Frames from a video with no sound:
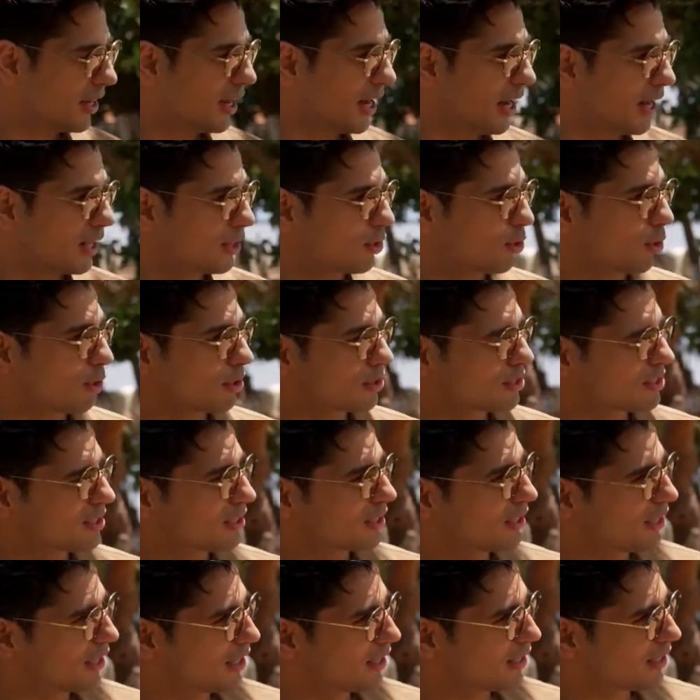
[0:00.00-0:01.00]
Our thoughts
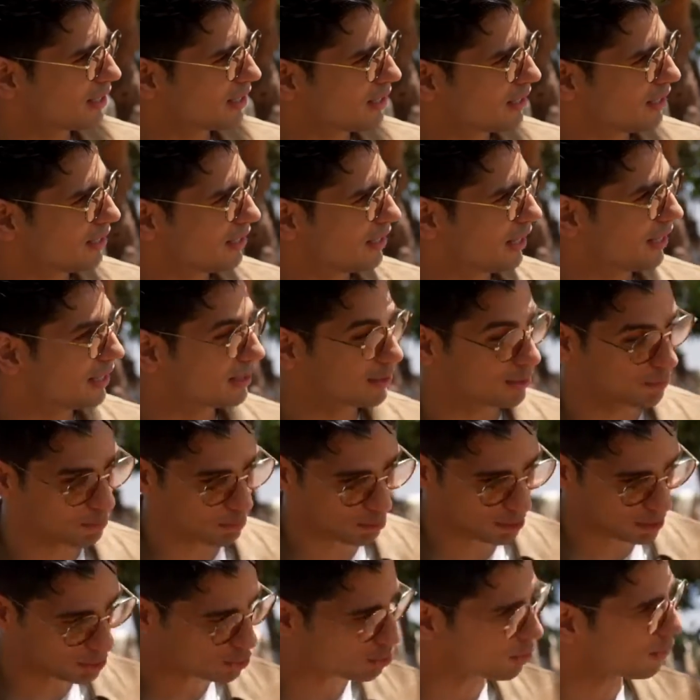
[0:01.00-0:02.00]
and our and the
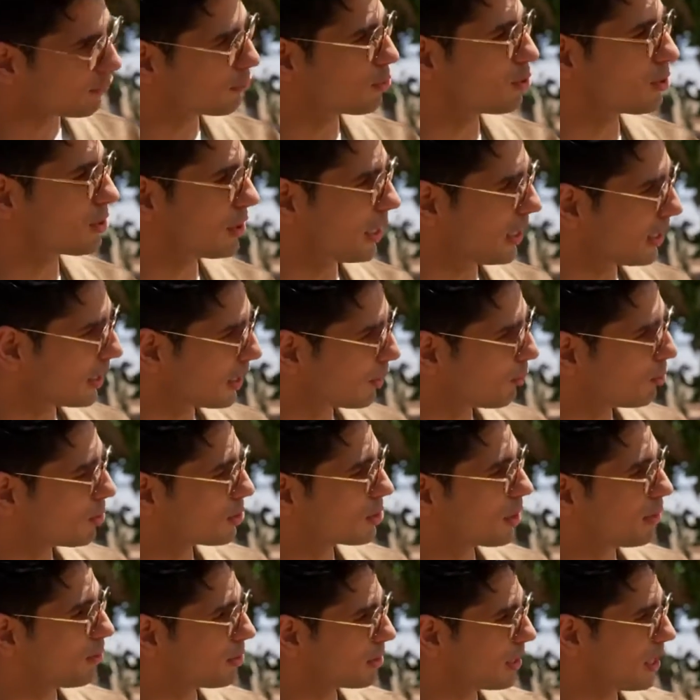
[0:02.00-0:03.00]
pressure of society,
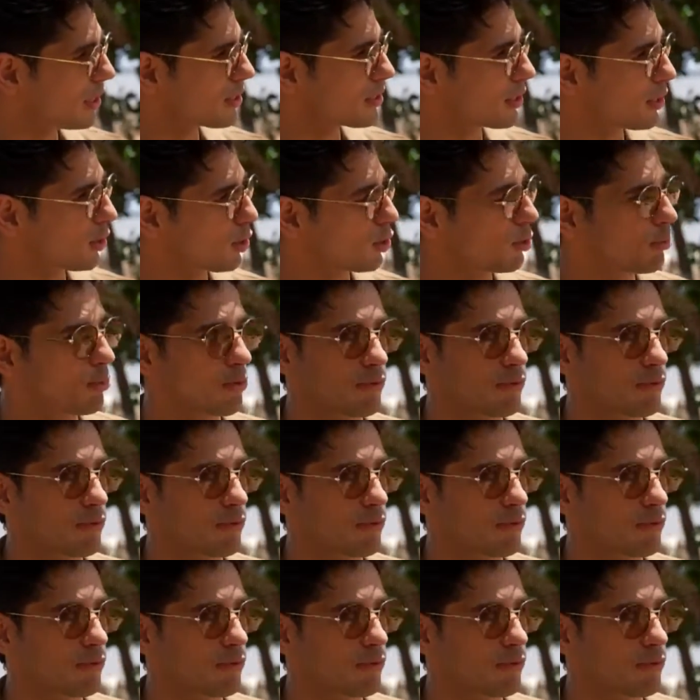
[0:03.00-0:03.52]
which I was asking you